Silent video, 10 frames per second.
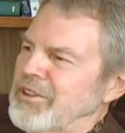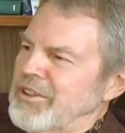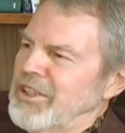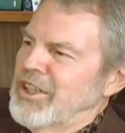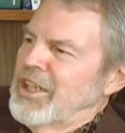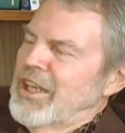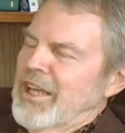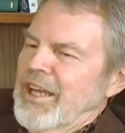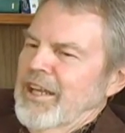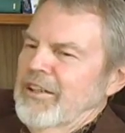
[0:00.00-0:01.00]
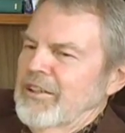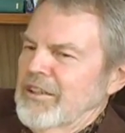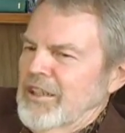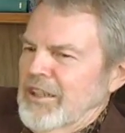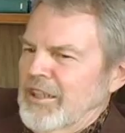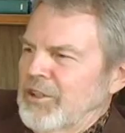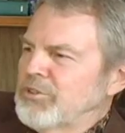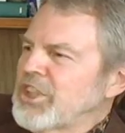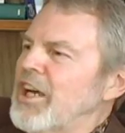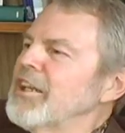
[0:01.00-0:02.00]
And, and he
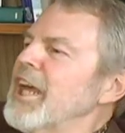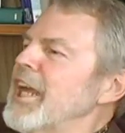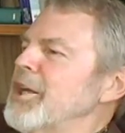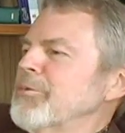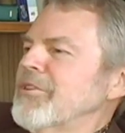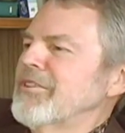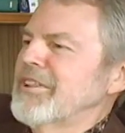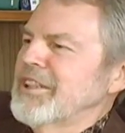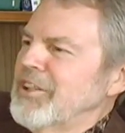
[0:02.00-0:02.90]
was unable,